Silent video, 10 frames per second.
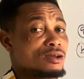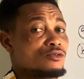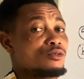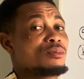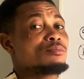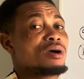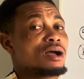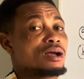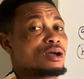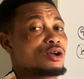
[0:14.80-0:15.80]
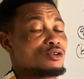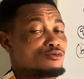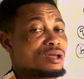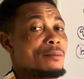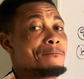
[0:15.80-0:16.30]
Remember,
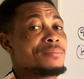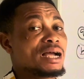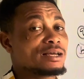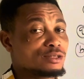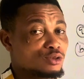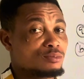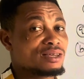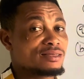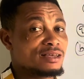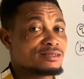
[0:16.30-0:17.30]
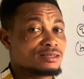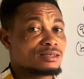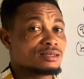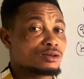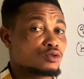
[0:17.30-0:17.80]
we are back to make
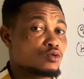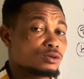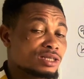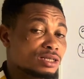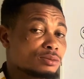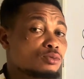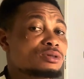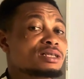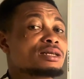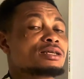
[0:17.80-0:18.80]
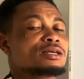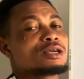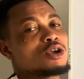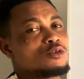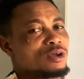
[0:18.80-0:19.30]
things go smoothly.
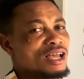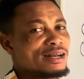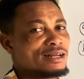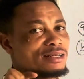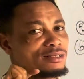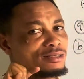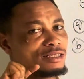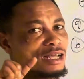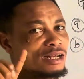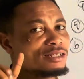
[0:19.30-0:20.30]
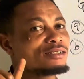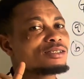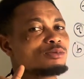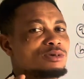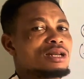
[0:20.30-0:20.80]
We had a little challenge
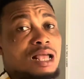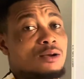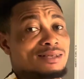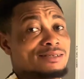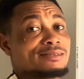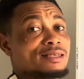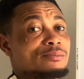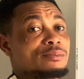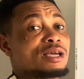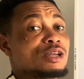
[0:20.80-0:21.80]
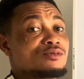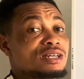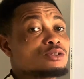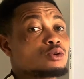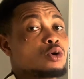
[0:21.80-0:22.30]
with our system and we
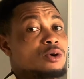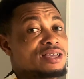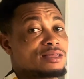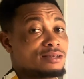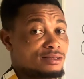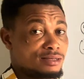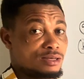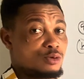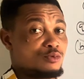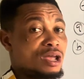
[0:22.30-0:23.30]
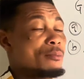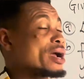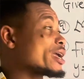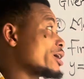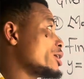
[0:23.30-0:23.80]
need to correct things. We are
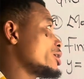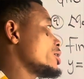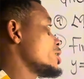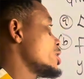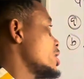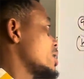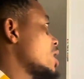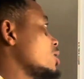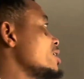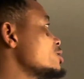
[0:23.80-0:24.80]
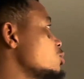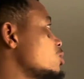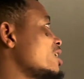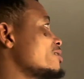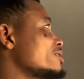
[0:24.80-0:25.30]
back again. Now let's look
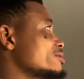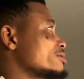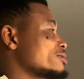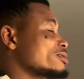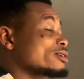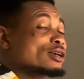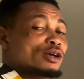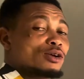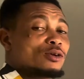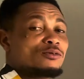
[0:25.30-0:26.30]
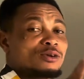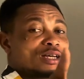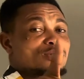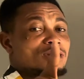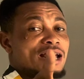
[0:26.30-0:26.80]
at this. Don't
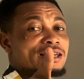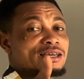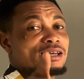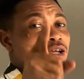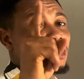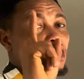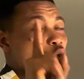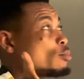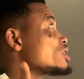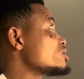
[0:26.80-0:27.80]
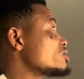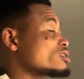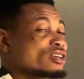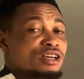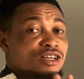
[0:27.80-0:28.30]
forget to like, comment,
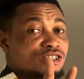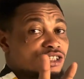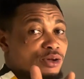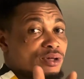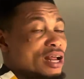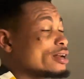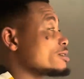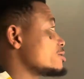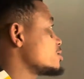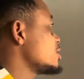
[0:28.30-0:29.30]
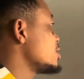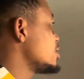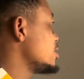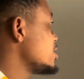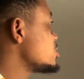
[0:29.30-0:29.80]
and share with others.
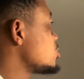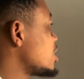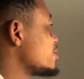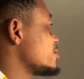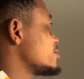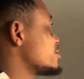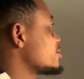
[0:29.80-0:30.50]
Let's look at this.